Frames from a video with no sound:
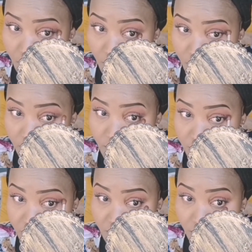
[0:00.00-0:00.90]
and then a
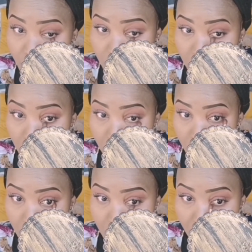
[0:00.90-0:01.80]
little bit
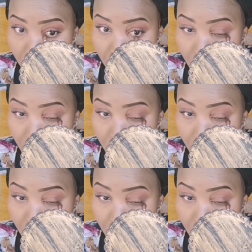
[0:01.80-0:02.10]
underneath.